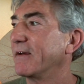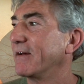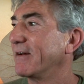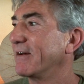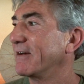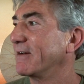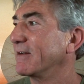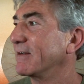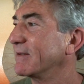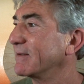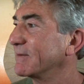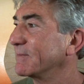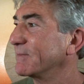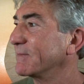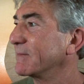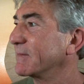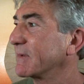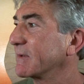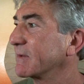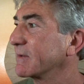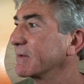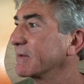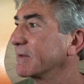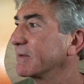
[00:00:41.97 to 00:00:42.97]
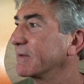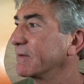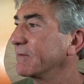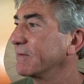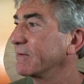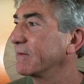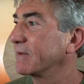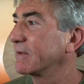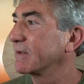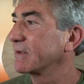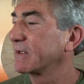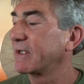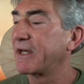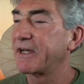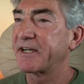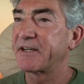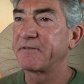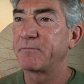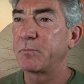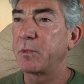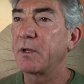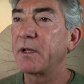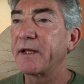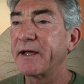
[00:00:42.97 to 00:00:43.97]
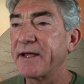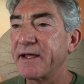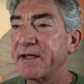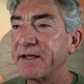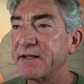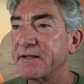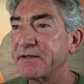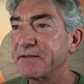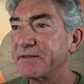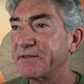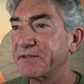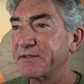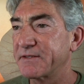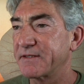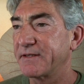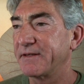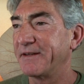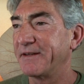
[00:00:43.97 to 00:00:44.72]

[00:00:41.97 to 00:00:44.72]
um, lack of plans,